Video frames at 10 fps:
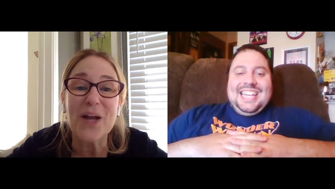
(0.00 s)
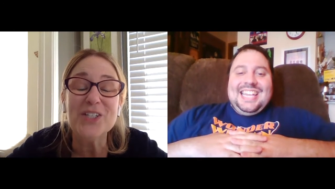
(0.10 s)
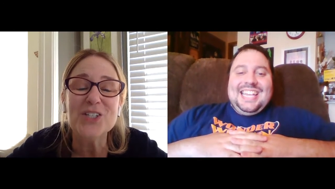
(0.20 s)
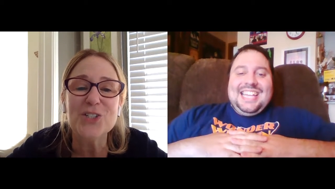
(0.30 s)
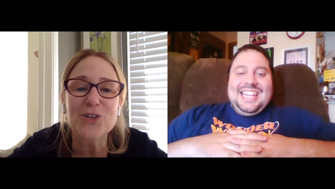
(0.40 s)
Speaker 1: so
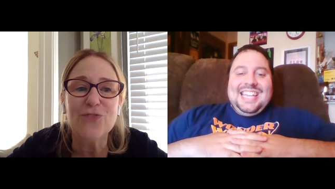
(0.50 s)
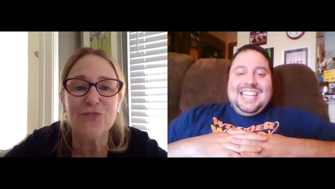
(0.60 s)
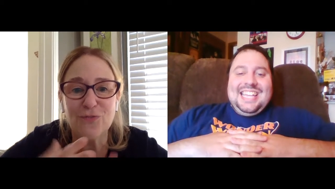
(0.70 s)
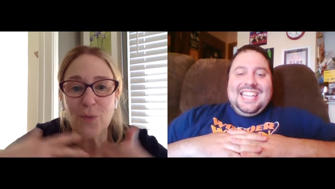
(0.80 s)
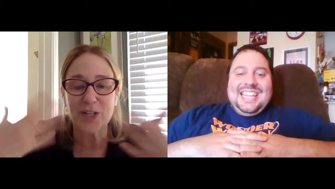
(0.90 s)
when did you
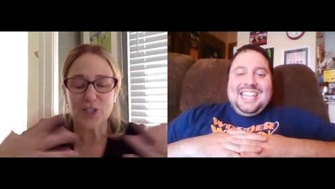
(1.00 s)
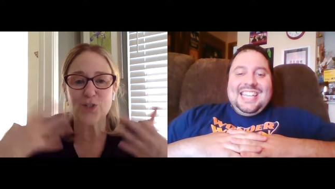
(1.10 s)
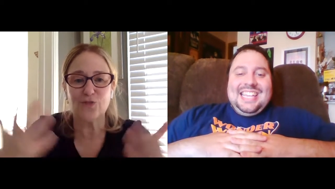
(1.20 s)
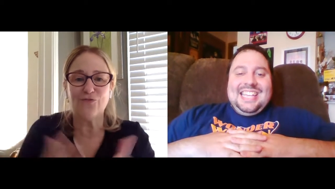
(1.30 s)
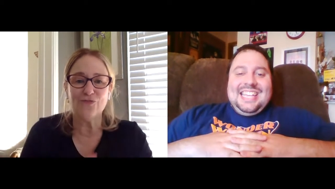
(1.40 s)
when
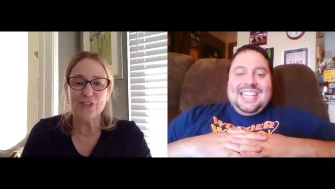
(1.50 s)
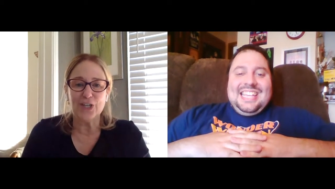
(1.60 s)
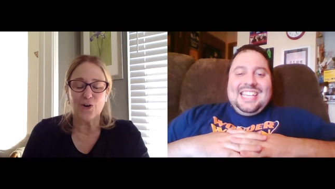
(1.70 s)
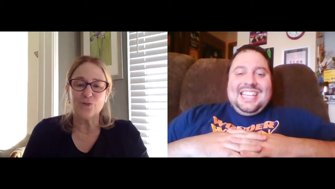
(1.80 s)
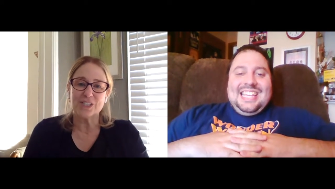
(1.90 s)
did you
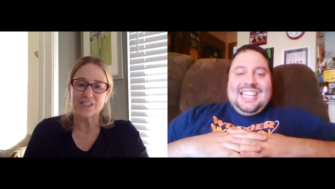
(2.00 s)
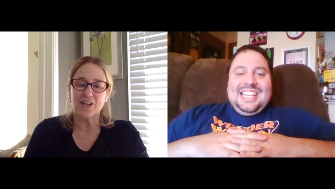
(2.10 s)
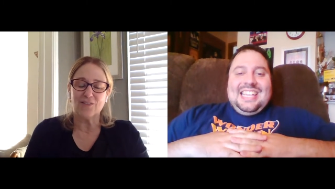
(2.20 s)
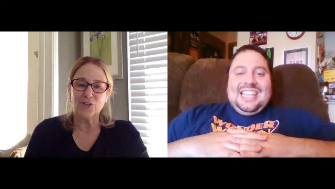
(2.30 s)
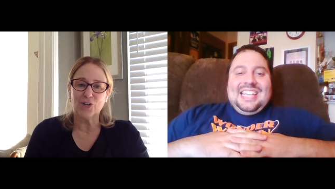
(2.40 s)
you know
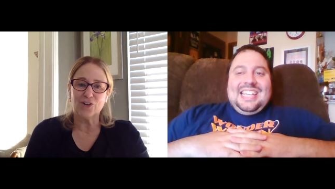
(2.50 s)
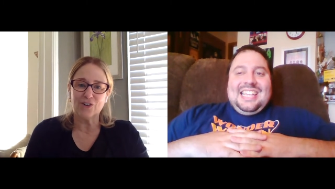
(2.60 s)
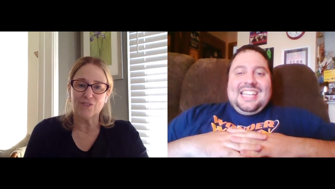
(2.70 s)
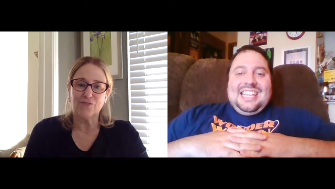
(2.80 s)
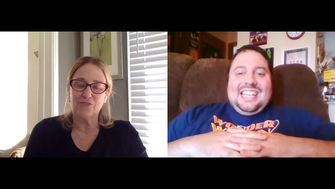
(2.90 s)
discover
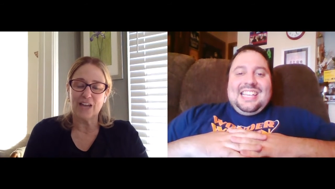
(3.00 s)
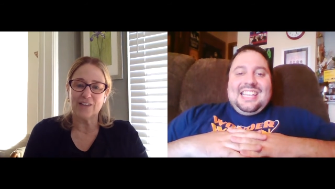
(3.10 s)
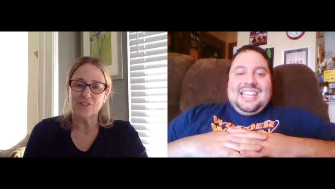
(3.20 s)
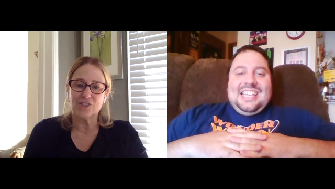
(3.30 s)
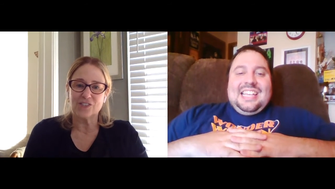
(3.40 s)
her and
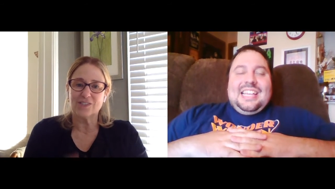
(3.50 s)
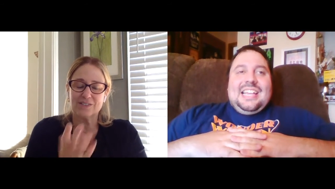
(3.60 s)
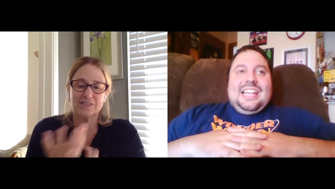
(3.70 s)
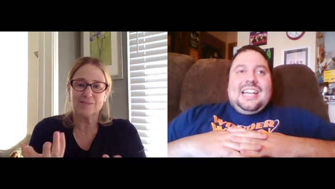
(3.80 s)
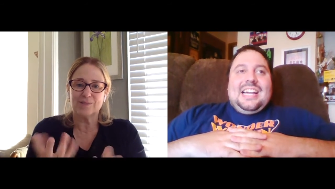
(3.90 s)
and just
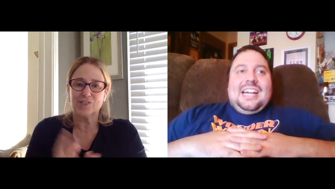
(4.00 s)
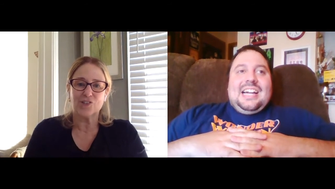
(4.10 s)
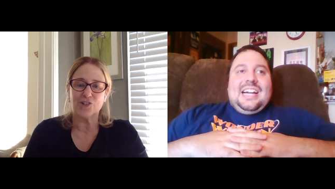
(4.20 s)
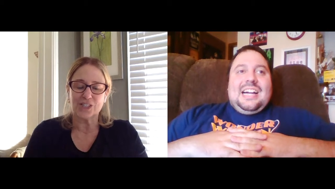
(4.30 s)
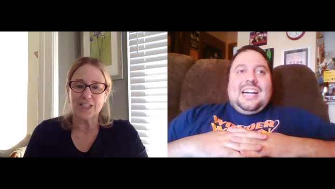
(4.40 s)

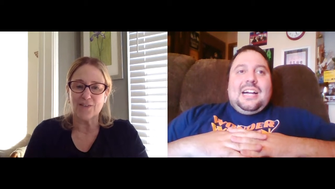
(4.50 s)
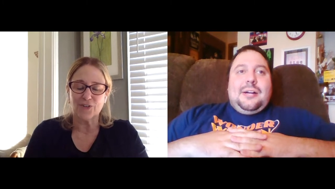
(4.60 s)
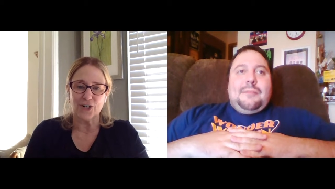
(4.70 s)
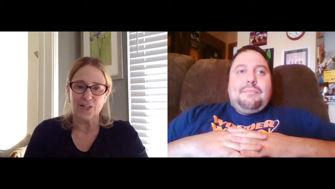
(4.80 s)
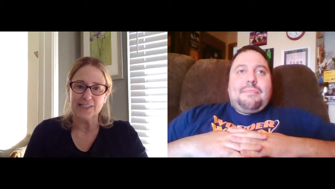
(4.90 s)
start to um,
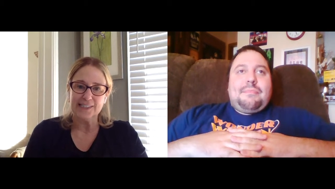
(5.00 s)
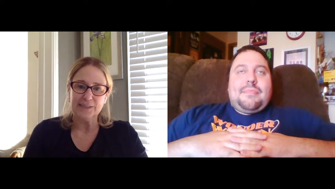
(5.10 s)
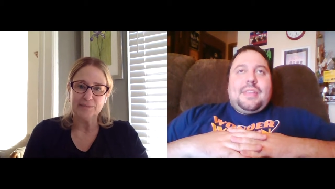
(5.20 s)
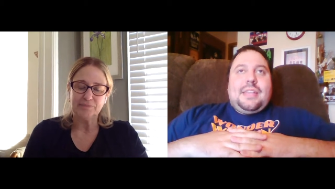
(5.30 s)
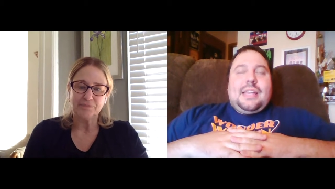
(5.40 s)
love her?
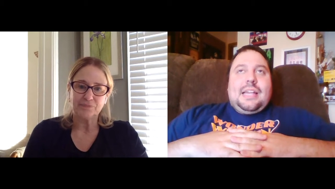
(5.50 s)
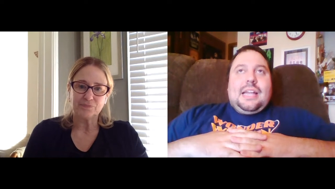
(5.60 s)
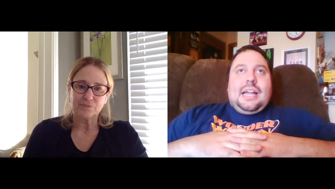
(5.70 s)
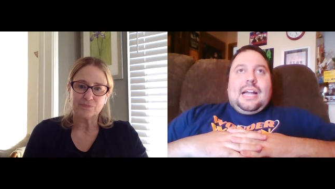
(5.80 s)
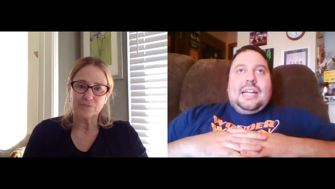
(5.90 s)

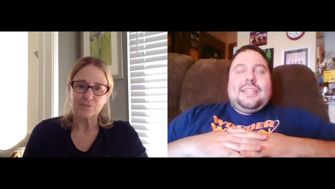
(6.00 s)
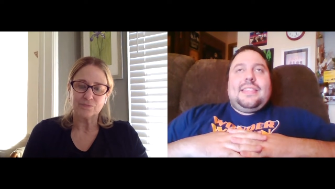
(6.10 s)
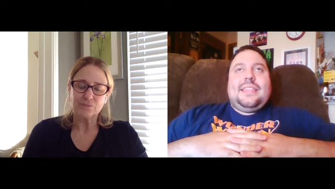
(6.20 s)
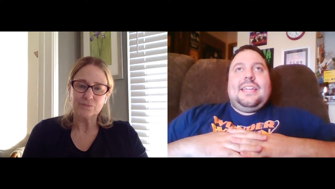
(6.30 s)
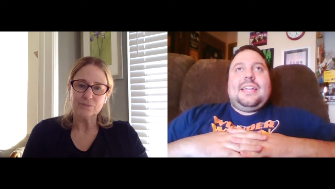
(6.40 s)
Speaker 2: I
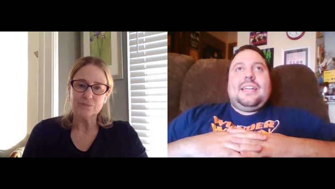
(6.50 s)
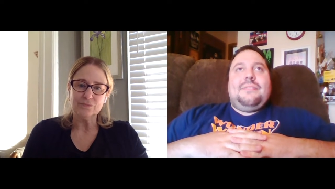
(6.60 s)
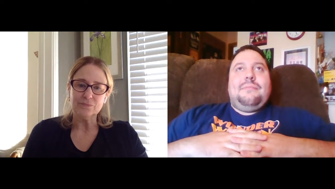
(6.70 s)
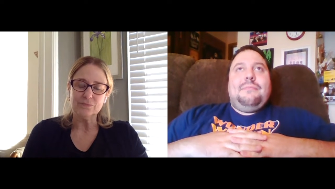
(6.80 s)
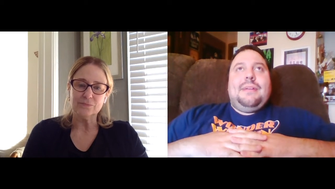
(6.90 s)

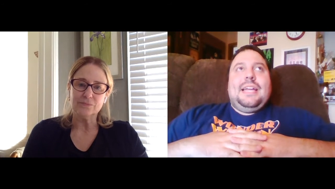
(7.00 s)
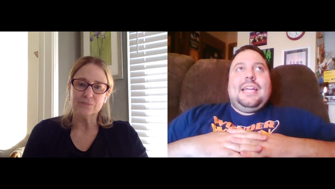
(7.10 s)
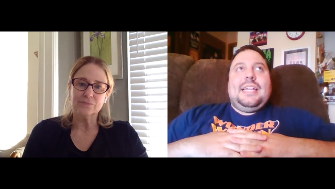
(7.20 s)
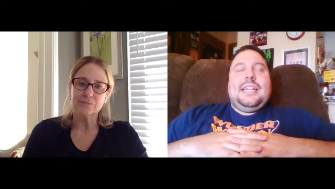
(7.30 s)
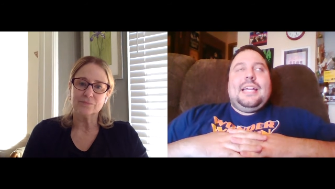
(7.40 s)
think
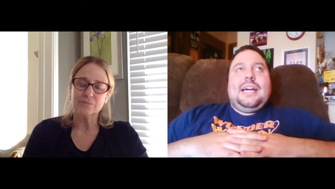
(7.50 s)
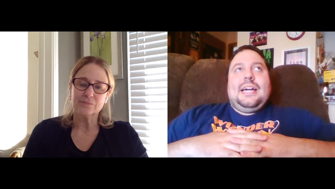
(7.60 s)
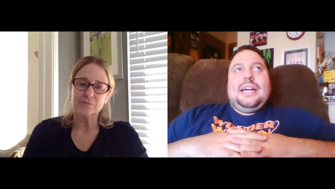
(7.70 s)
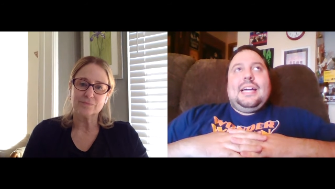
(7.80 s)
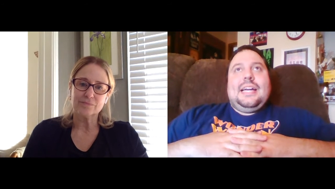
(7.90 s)
when
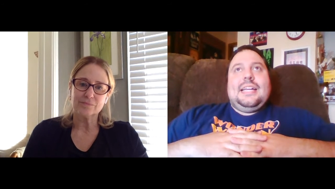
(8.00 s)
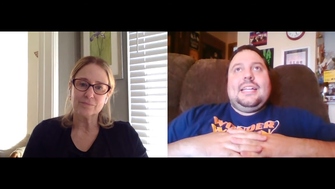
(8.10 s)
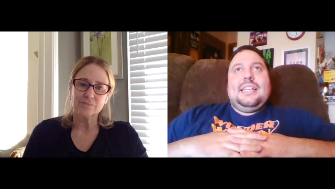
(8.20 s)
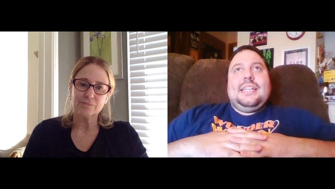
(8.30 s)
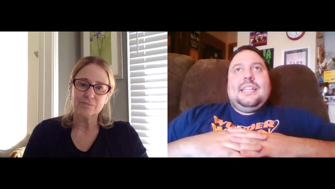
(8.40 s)

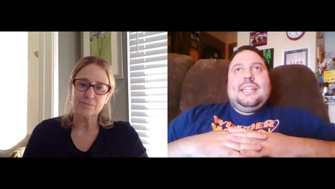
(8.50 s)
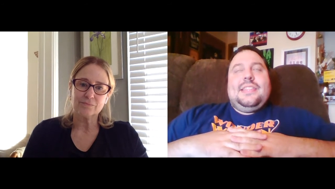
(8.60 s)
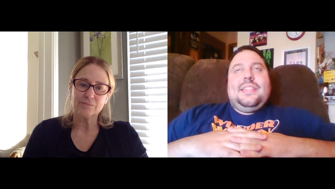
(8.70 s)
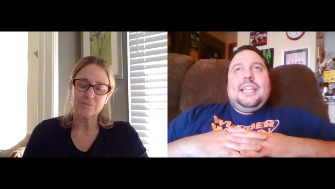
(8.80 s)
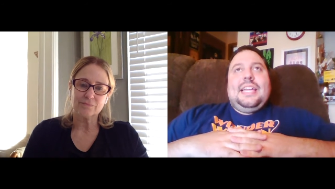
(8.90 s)
uh,
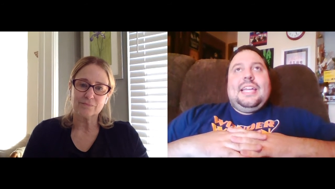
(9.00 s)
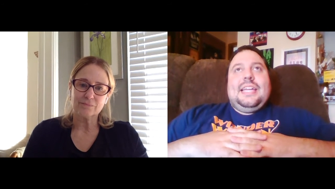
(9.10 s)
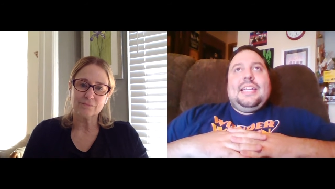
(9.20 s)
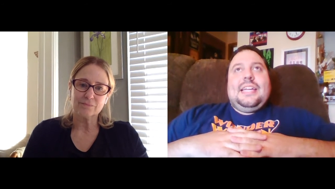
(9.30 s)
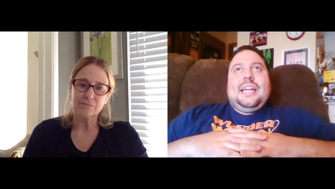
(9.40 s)

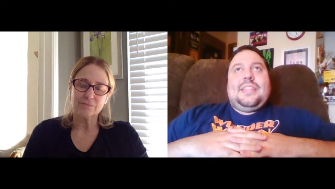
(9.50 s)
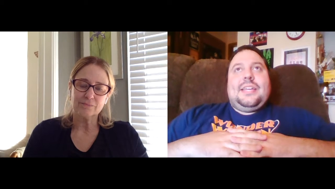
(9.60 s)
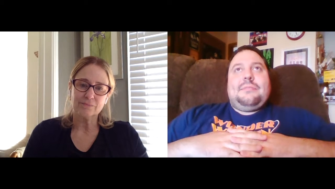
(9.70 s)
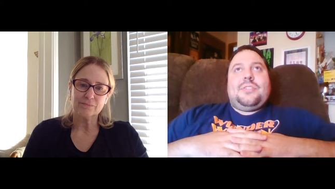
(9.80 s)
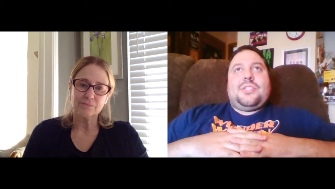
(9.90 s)
they i
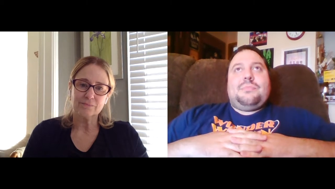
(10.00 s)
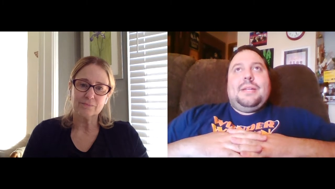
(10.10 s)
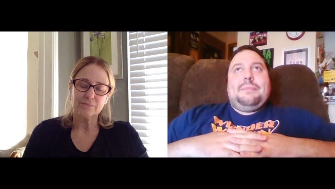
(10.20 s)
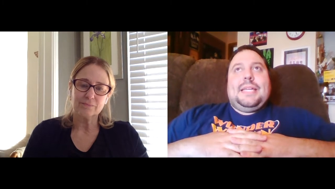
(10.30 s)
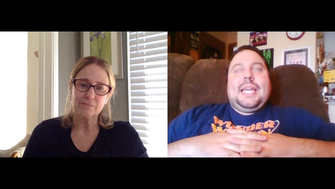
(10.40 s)
think just
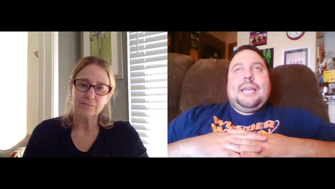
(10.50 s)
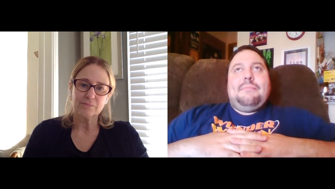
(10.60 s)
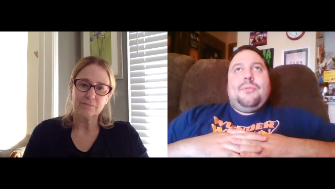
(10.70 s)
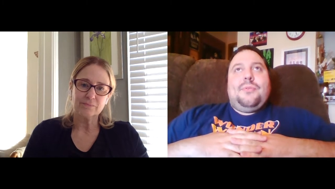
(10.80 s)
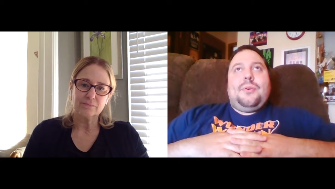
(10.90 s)
when it
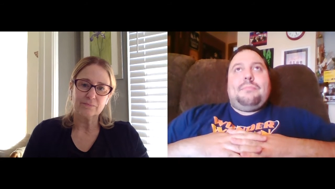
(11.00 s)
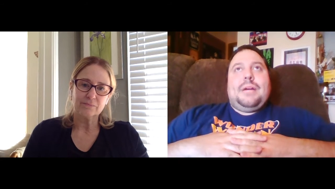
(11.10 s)
became more